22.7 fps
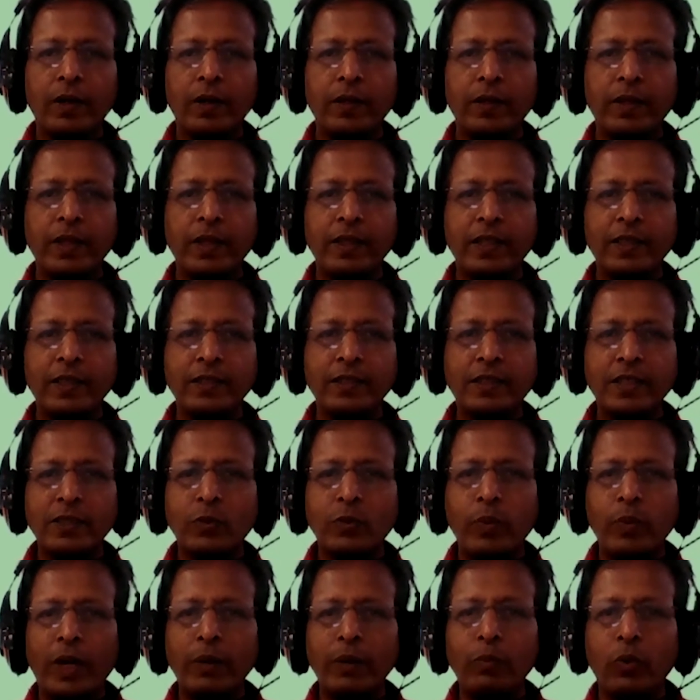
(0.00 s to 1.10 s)
There's just
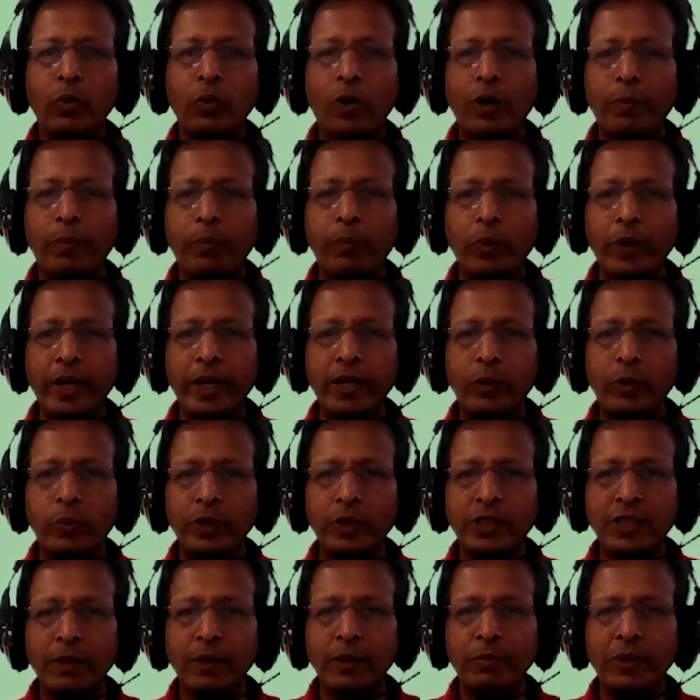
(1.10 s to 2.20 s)
one more point which
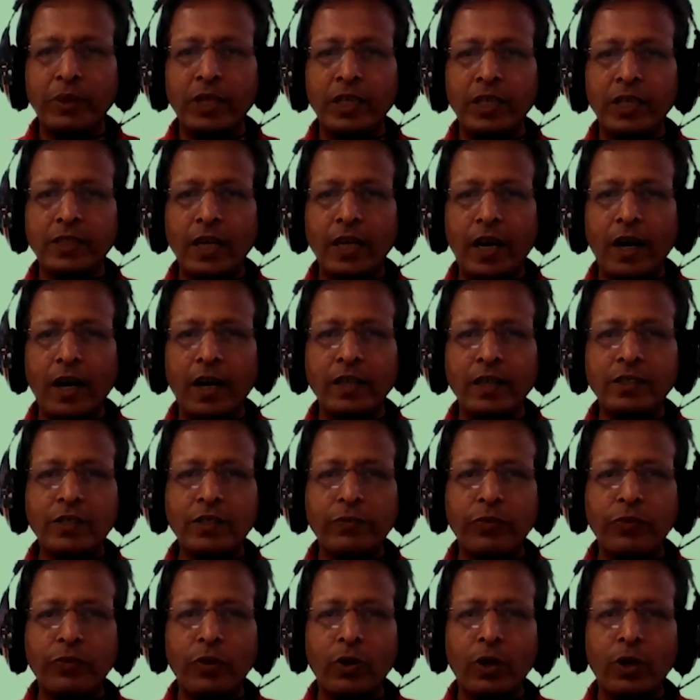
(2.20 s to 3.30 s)
somebody has asked
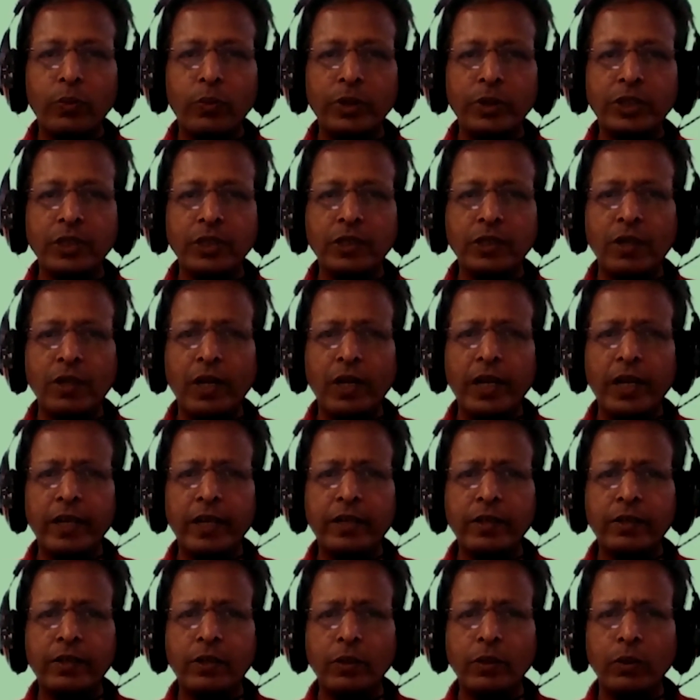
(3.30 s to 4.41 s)
for, which is
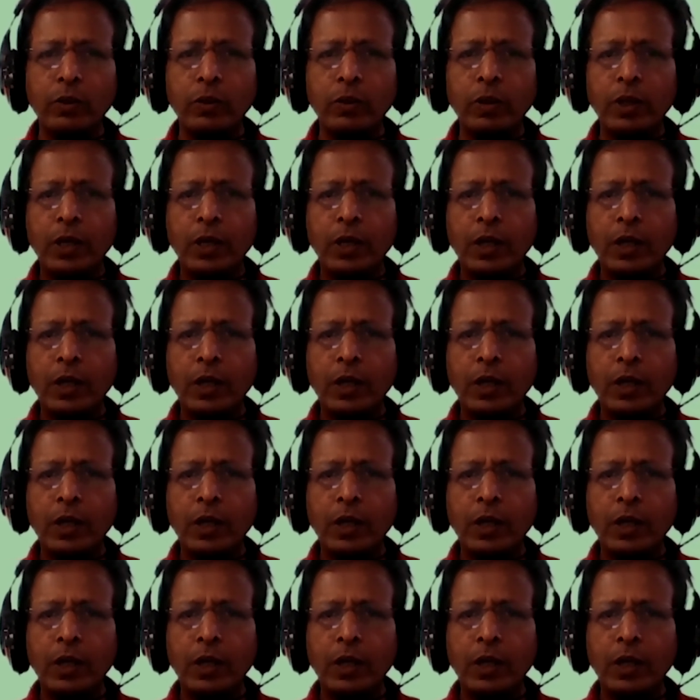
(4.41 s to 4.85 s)
related to